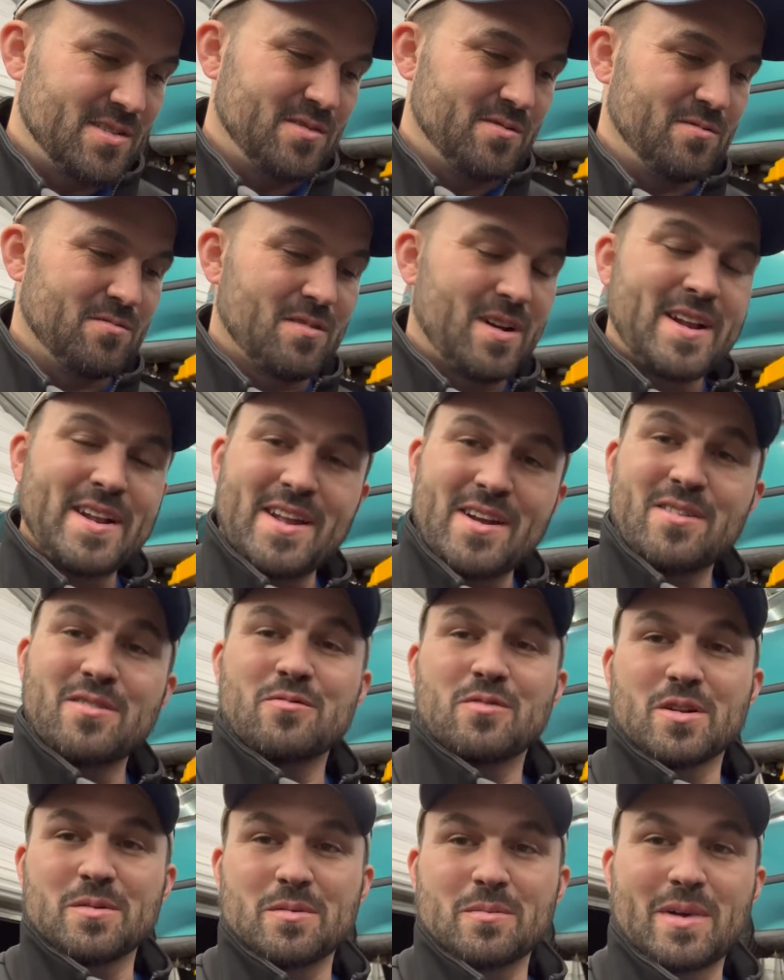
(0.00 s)
right now
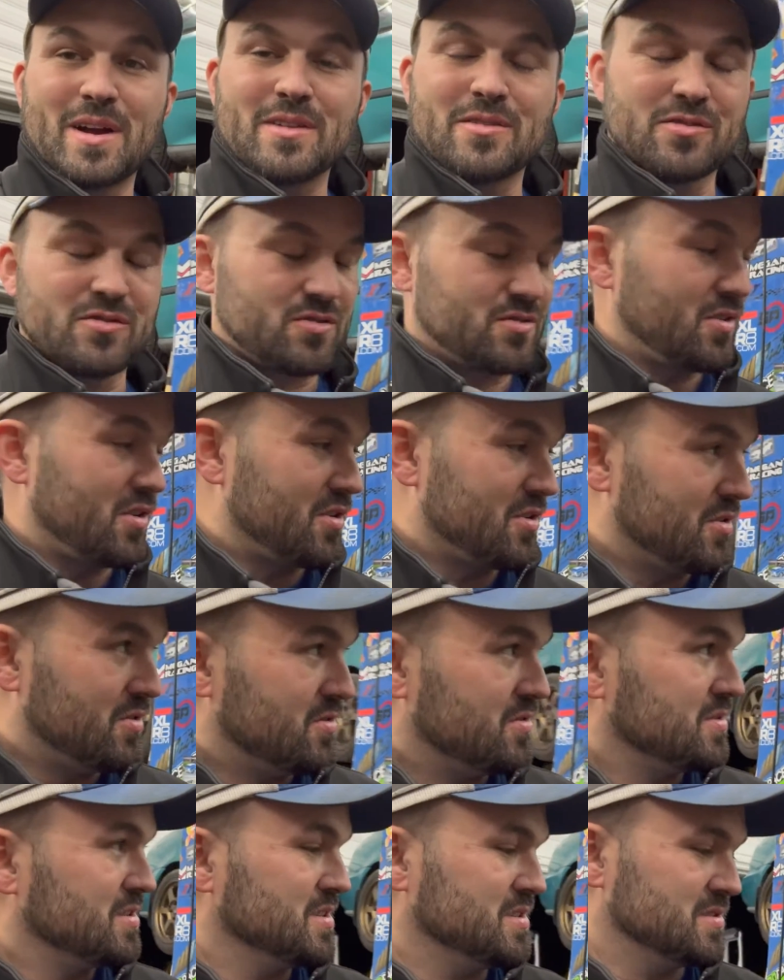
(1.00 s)
what I'm about to start
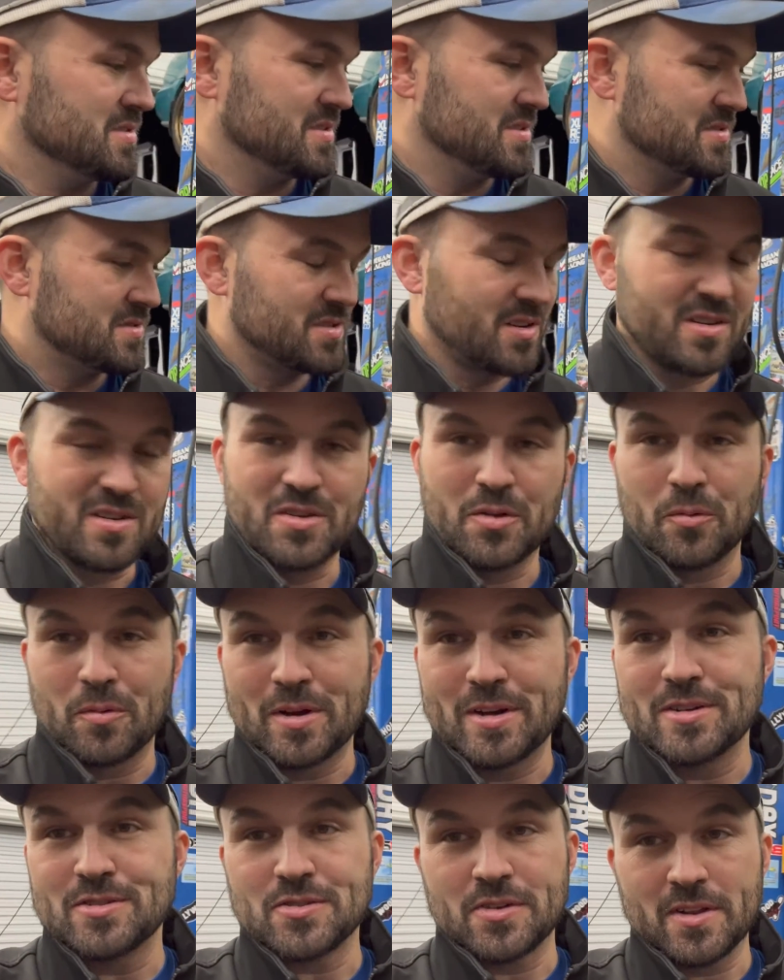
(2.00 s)
on is installing the
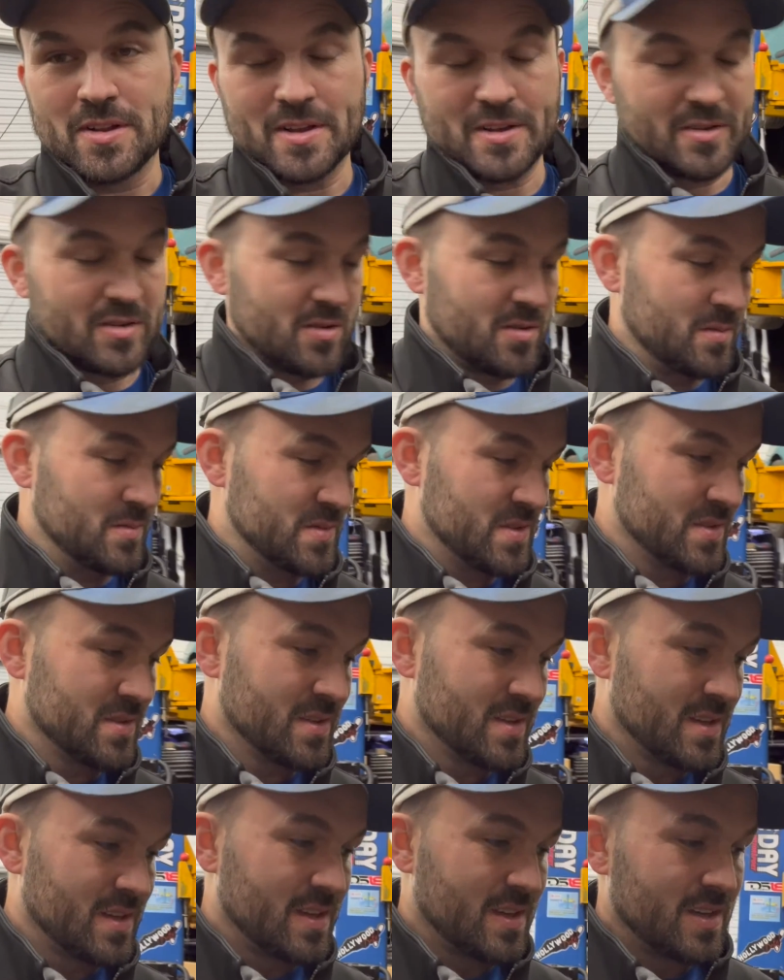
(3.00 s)
rear trailing arms.
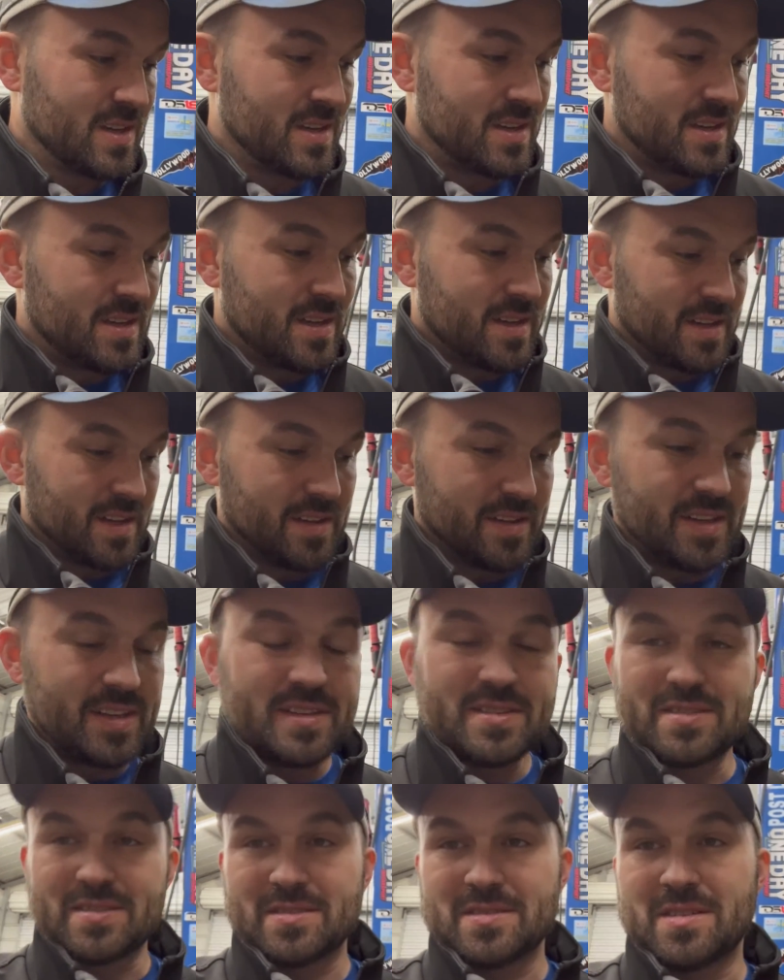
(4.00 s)
Now
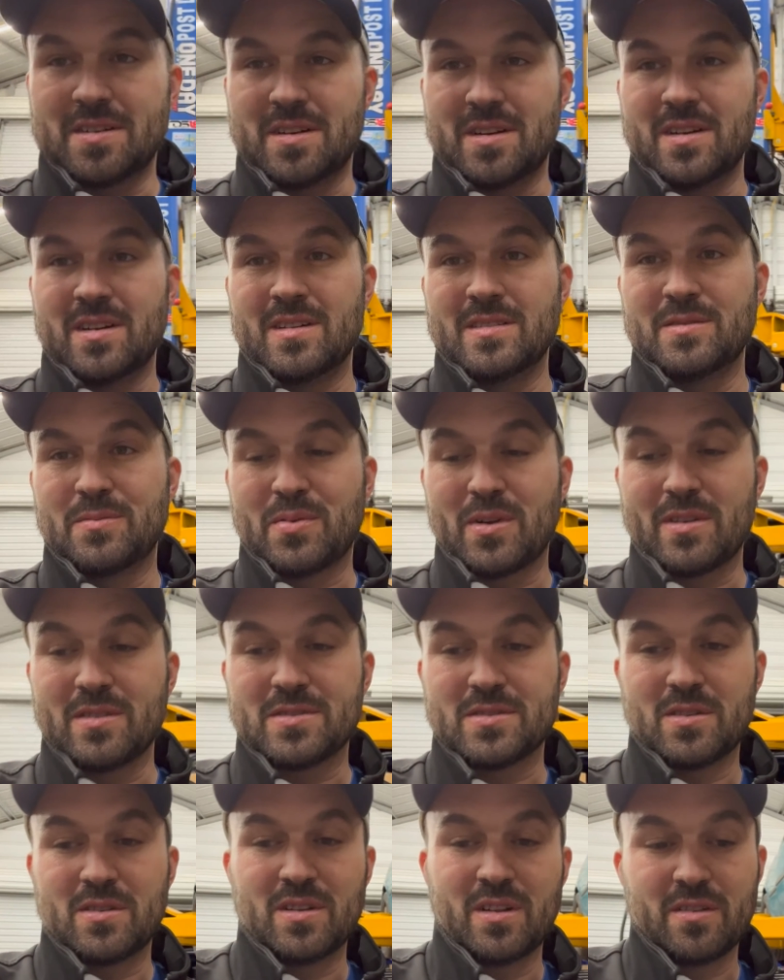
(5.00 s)
these, you probably
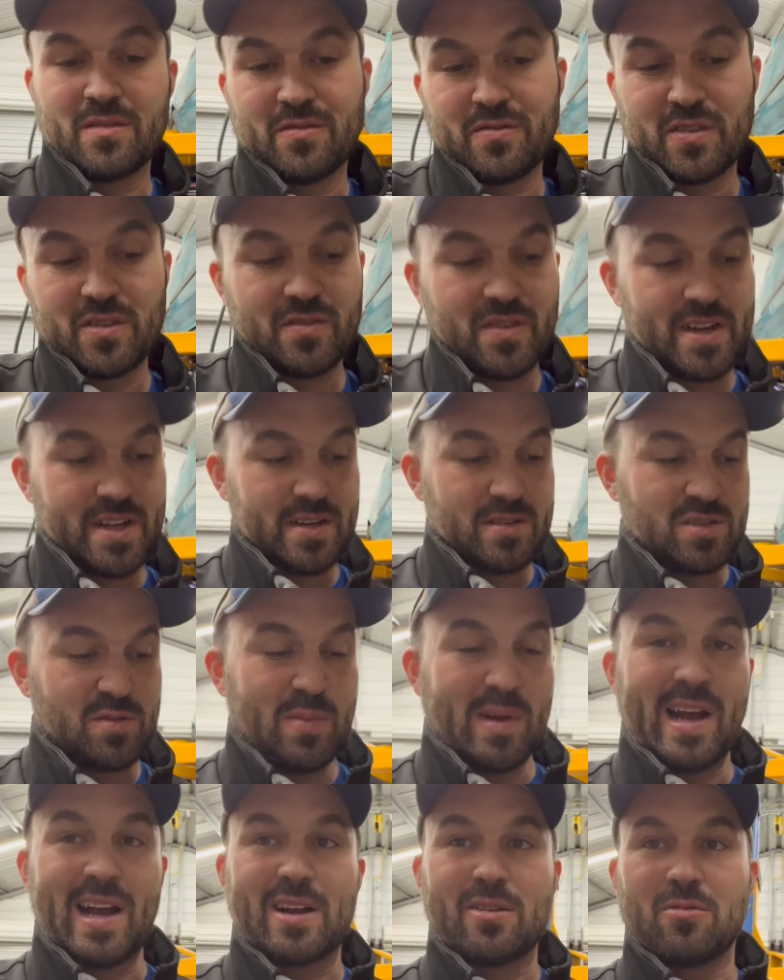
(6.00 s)
saw in a few videos
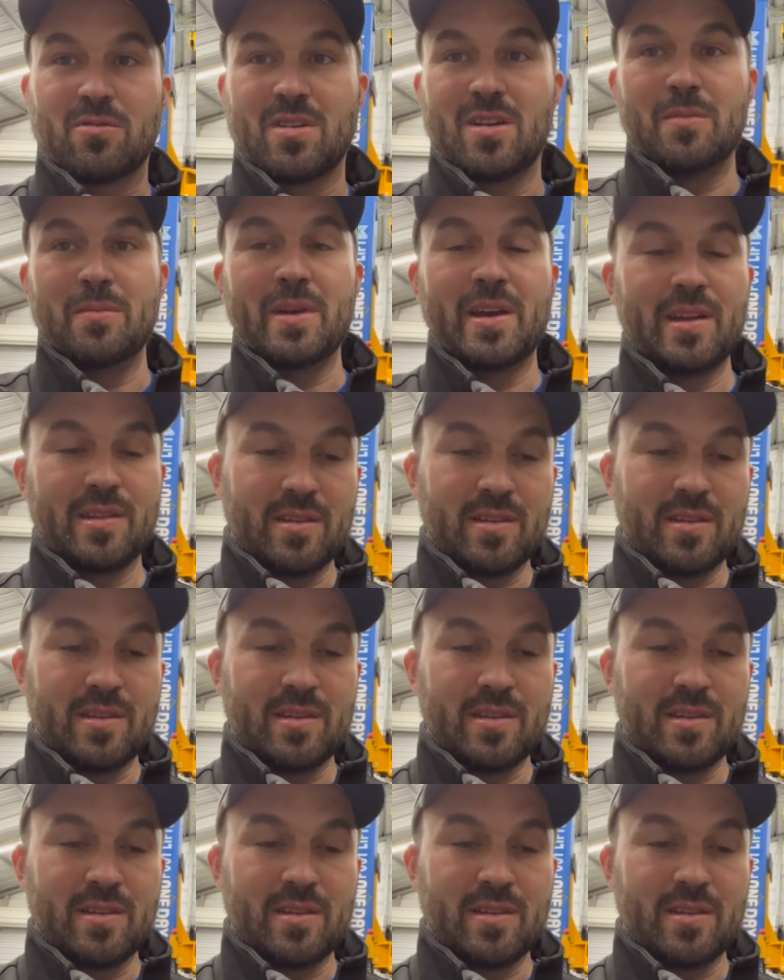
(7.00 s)
back where I made